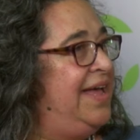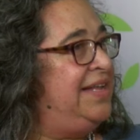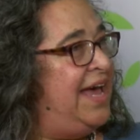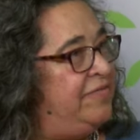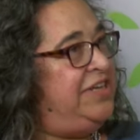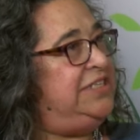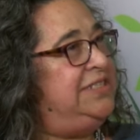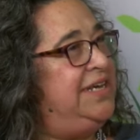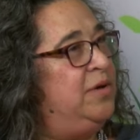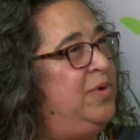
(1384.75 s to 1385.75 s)
having to
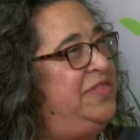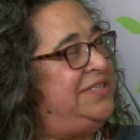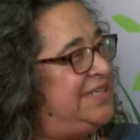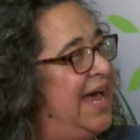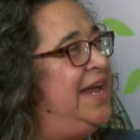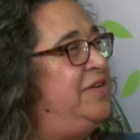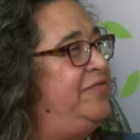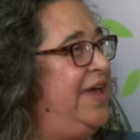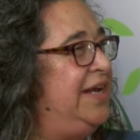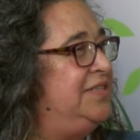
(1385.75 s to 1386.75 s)
deal with the side
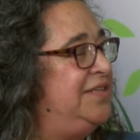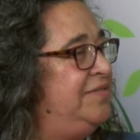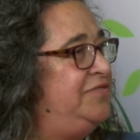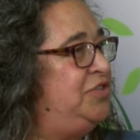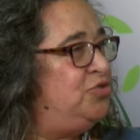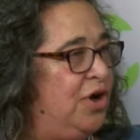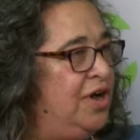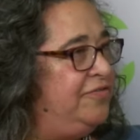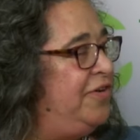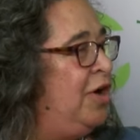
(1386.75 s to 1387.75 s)
effects of
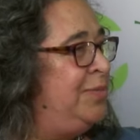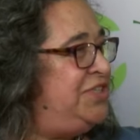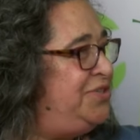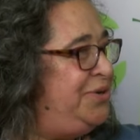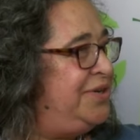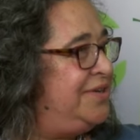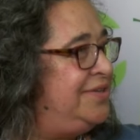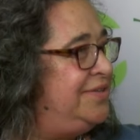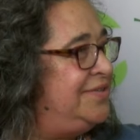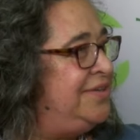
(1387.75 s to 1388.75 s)
strong
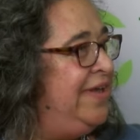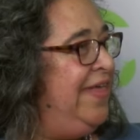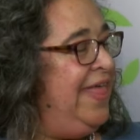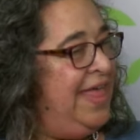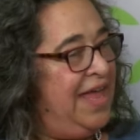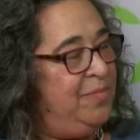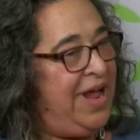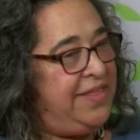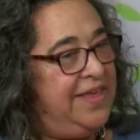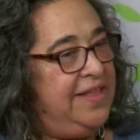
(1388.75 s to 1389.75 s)
pharmaceuticals mm -hmm. um,
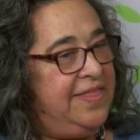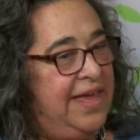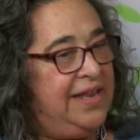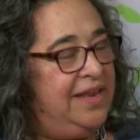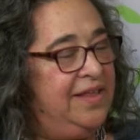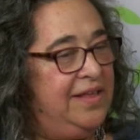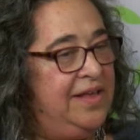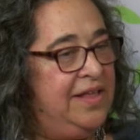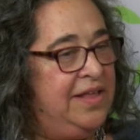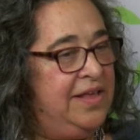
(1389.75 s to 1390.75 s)
I think that
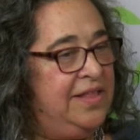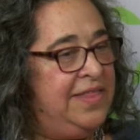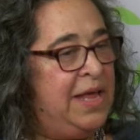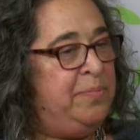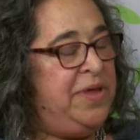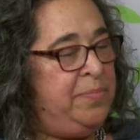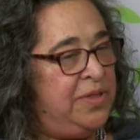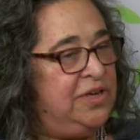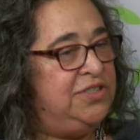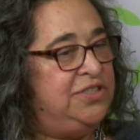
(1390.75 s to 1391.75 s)
that
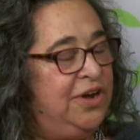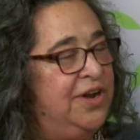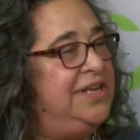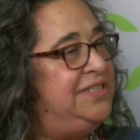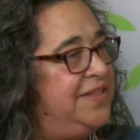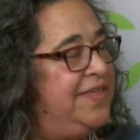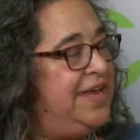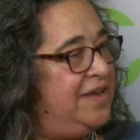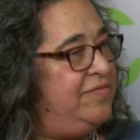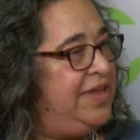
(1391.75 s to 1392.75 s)
people are starting to
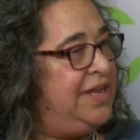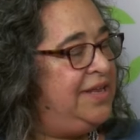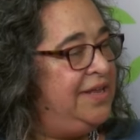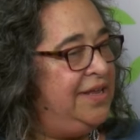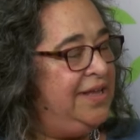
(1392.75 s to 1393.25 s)
think of it